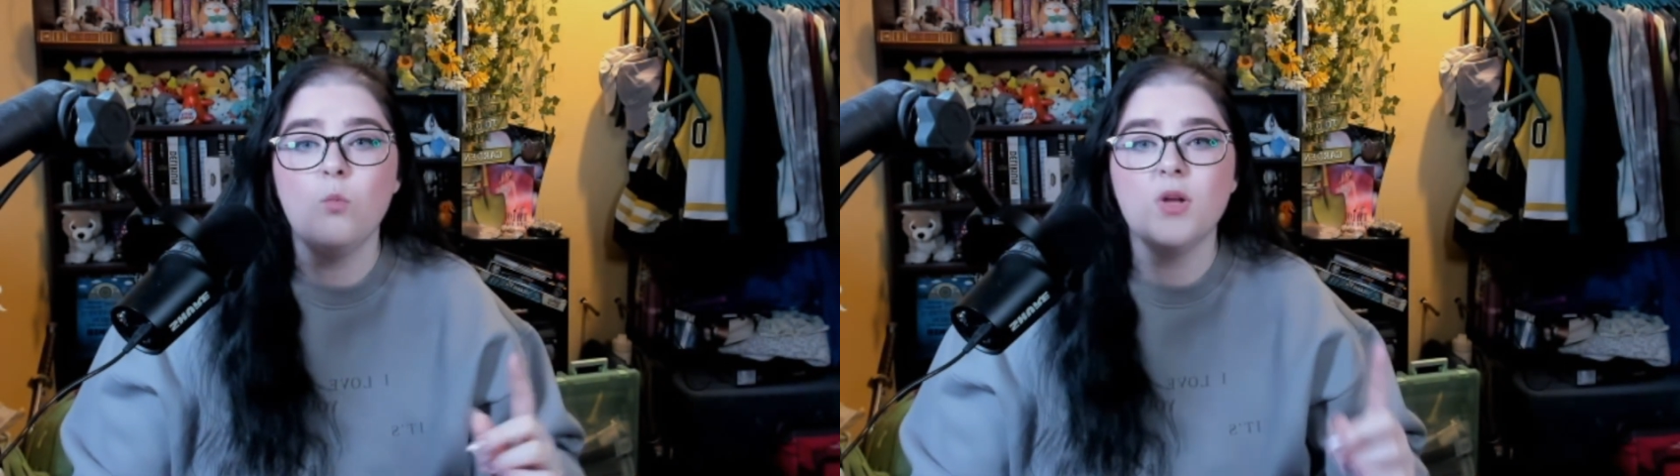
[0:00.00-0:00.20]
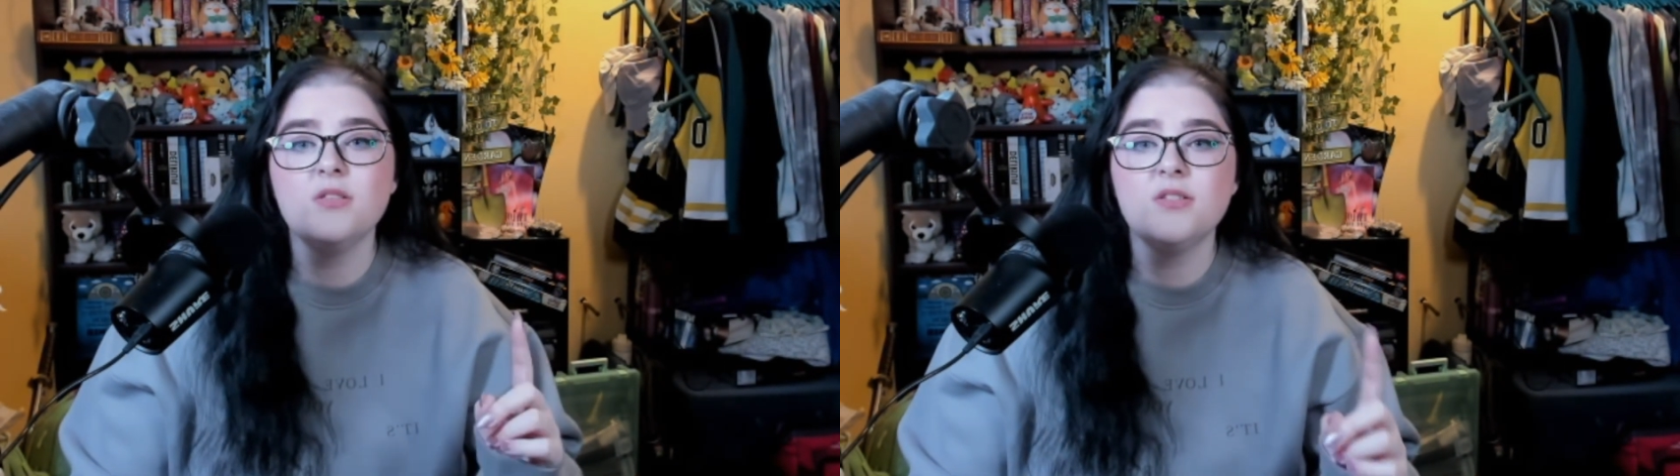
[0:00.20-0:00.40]

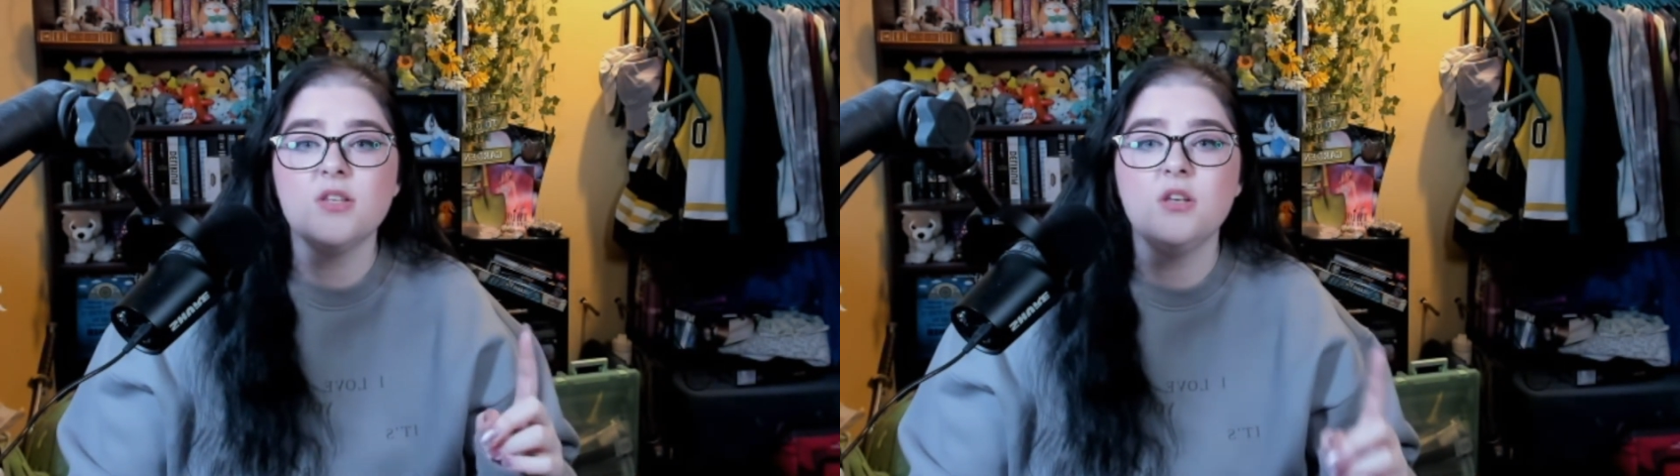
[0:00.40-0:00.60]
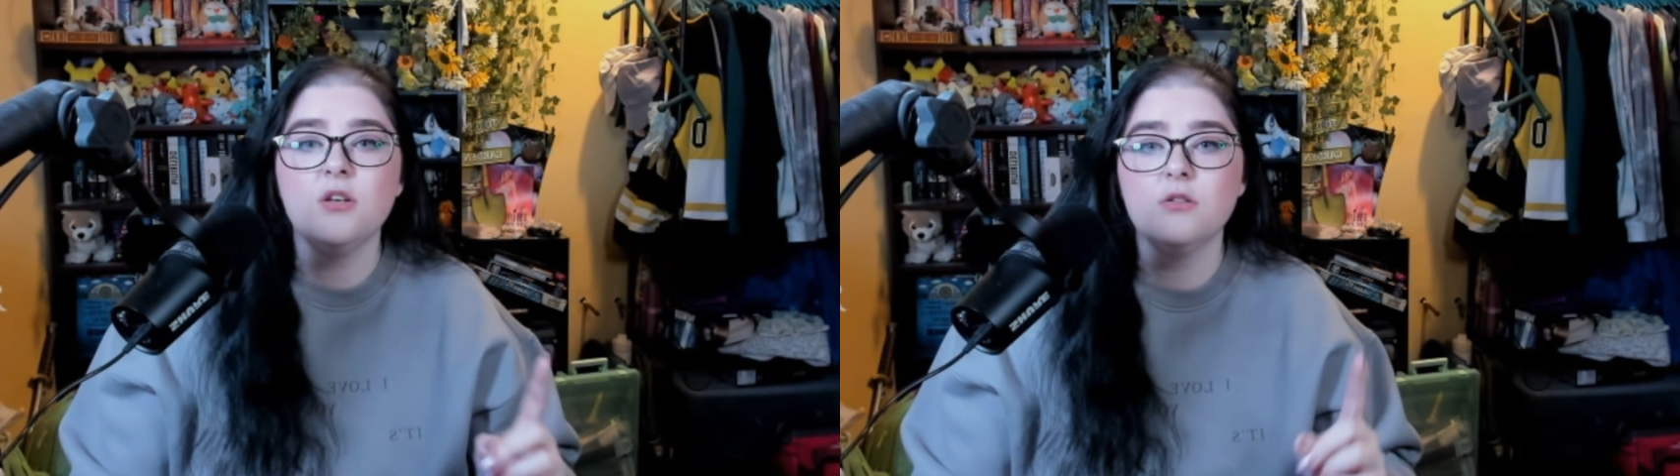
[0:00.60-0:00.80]
1
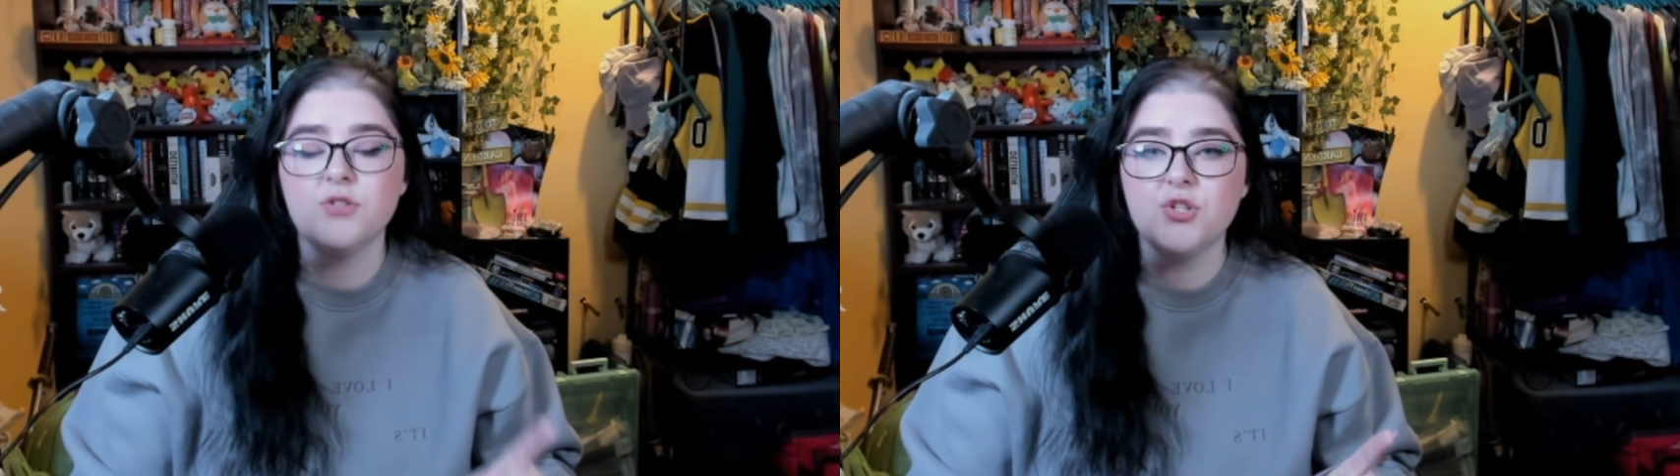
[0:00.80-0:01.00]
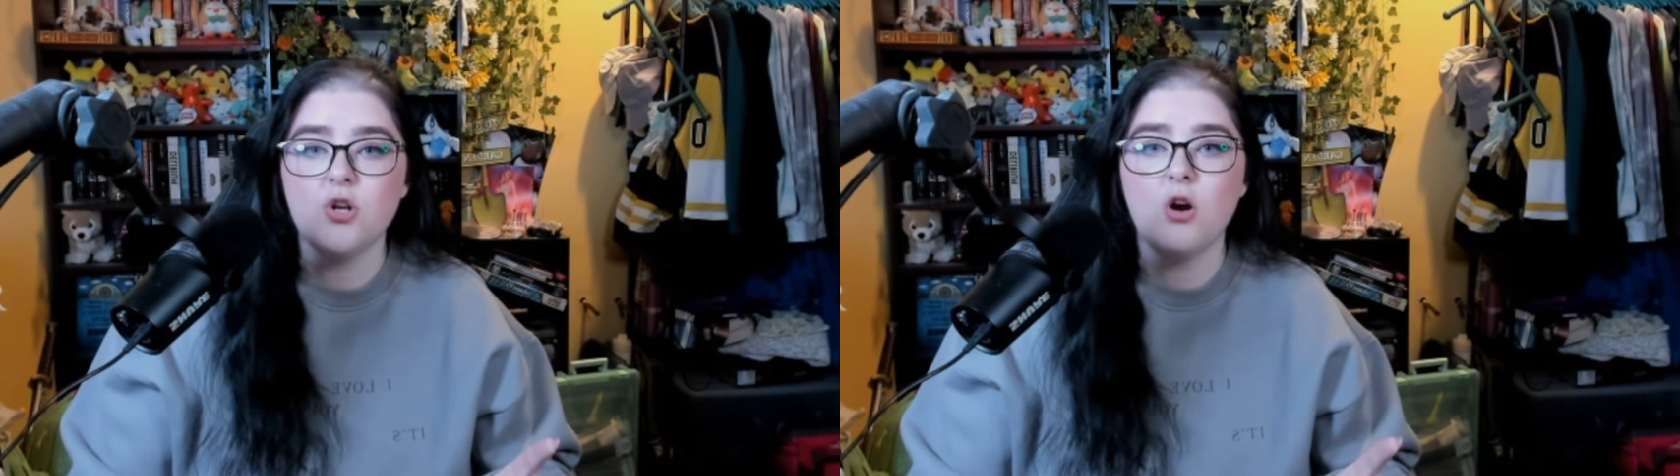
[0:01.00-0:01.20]
singular
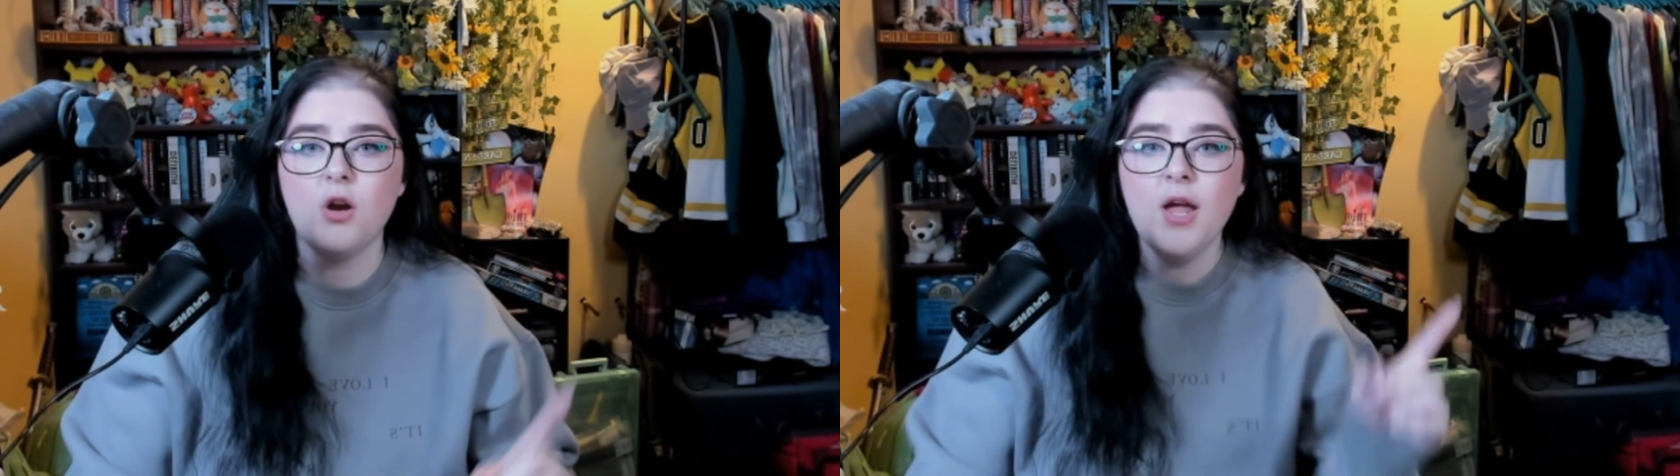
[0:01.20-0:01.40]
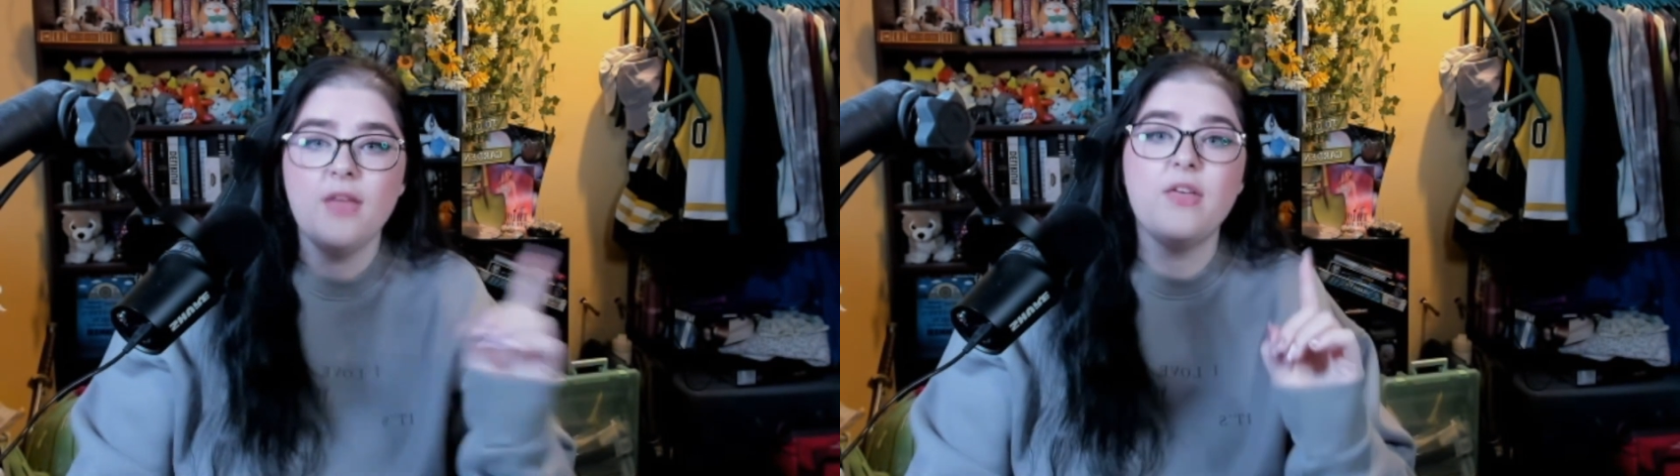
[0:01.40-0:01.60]
star.